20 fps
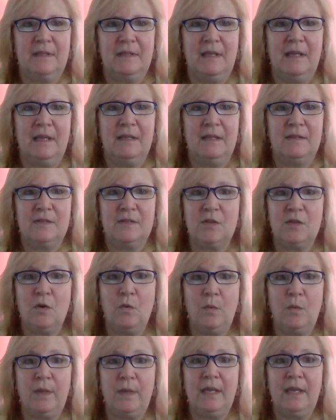and so
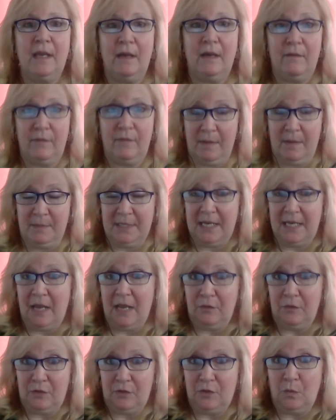we have come
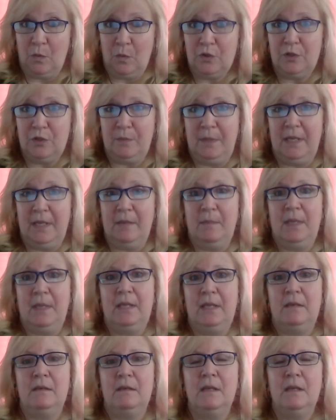together to worship him
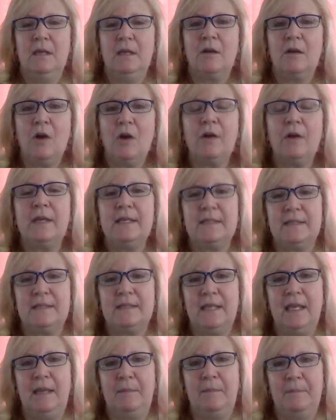and call his
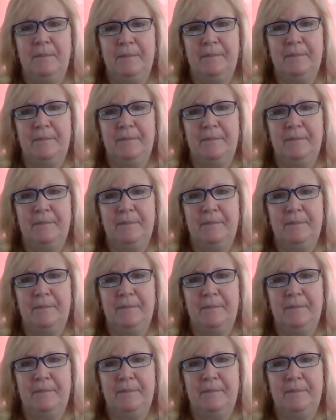name.